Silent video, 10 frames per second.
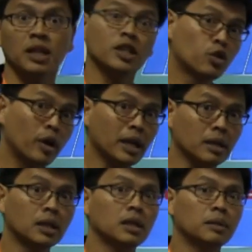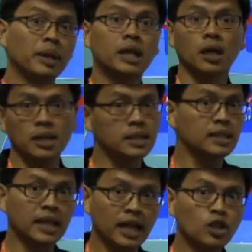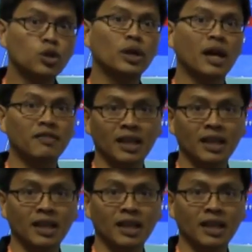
That's great, because then you don't have